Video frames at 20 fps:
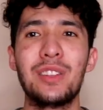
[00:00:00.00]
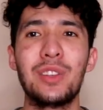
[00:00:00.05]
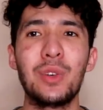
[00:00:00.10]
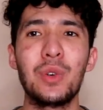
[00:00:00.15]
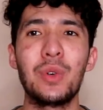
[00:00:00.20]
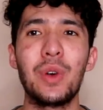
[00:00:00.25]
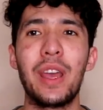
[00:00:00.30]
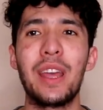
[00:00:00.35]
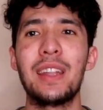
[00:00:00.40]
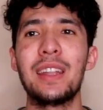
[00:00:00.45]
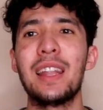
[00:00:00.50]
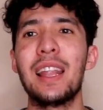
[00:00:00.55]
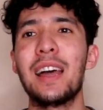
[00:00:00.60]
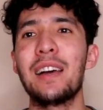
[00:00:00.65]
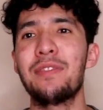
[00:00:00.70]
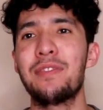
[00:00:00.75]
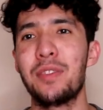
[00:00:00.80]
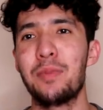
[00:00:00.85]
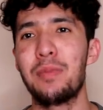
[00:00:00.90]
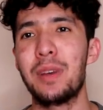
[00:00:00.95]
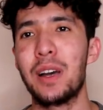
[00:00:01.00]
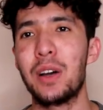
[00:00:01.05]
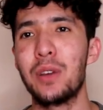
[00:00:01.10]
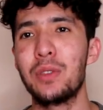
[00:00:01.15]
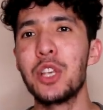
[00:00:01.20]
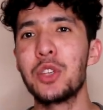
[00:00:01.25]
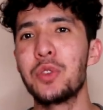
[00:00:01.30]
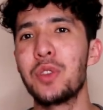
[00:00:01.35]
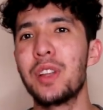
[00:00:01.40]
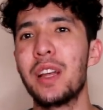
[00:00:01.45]
to and laugh
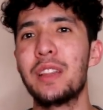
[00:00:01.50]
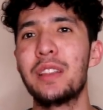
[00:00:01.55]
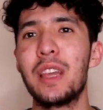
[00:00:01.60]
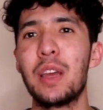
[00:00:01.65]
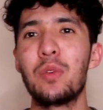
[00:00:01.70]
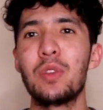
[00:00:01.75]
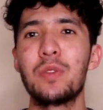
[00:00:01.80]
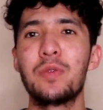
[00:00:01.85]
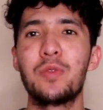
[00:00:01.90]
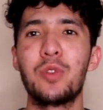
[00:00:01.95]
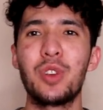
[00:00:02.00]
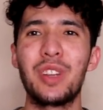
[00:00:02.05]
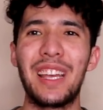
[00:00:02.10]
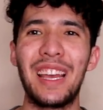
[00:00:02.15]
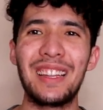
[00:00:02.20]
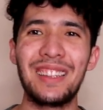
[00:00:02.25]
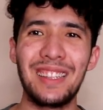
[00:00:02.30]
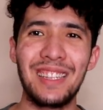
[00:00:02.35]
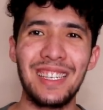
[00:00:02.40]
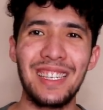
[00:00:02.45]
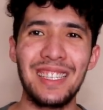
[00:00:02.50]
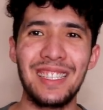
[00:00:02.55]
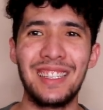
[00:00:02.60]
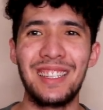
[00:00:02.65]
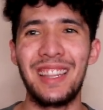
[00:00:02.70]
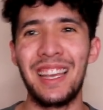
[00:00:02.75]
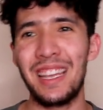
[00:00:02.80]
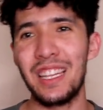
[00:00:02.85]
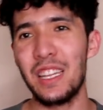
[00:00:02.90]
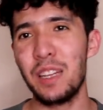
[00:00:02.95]
about so that they would forget these
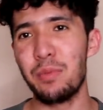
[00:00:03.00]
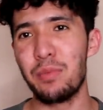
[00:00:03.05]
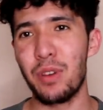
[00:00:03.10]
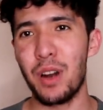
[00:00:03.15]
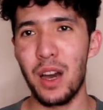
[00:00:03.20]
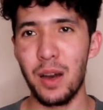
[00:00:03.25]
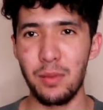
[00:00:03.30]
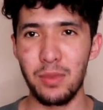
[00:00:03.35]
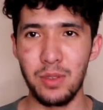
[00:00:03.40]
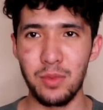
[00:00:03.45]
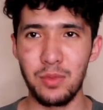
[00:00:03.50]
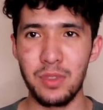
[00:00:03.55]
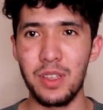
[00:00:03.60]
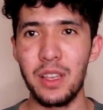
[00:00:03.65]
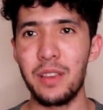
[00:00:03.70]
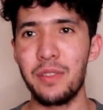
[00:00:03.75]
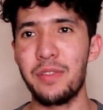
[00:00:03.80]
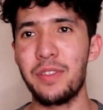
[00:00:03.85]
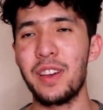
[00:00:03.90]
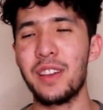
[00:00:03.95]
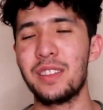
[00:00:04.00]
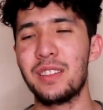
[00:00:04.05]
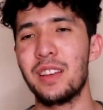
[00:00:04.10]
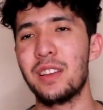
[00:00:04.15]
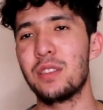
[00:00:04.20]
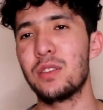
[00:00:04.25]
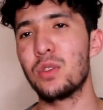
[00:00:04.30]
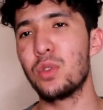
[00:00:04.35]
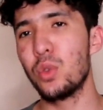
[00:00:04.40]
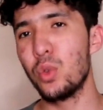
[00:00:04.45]
daily problems they face
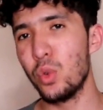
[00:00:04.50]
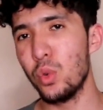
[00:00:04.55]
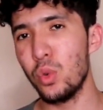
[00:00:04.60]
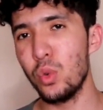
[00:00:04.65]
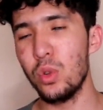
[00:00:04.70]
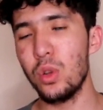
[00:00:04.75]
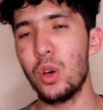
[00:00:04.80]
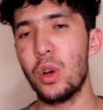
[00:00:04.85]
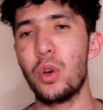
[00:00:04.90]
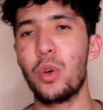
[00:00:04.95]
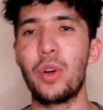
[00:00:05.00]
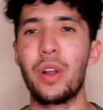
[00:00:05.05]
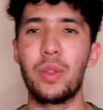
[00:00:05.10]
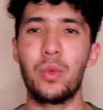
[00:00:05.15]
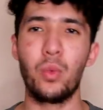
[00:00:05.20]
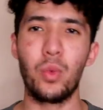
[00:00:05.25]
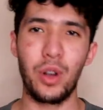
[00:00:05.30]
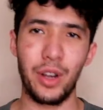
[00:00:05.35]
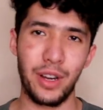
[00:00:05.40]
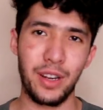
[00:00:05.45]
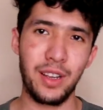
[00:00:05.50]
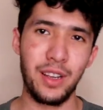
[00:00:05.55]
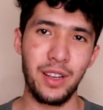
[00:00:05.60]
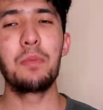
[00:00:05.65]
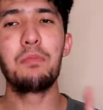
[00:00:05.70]
at school or at work.